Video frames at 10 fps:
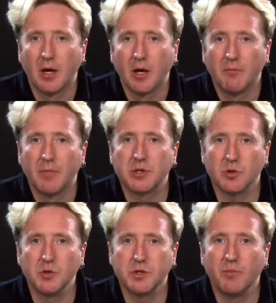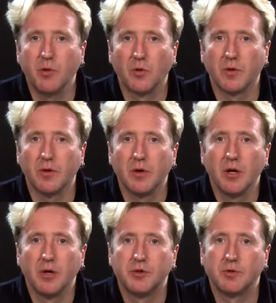But it's also important
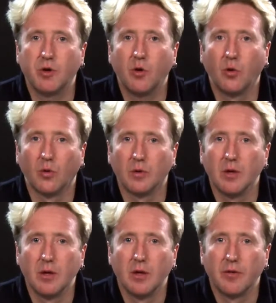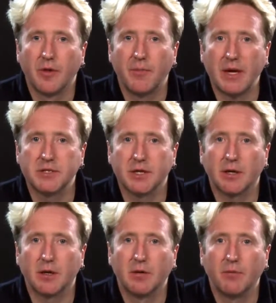to recall the basic
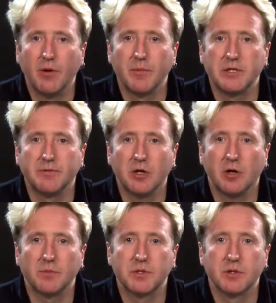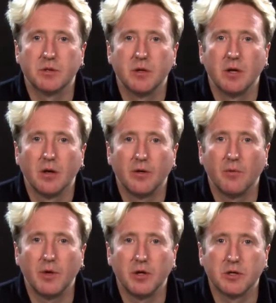primitive types that we
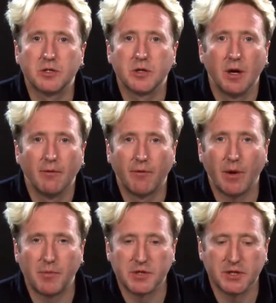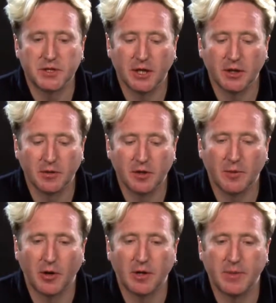use for representing
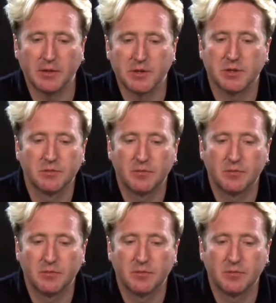numeric amounts.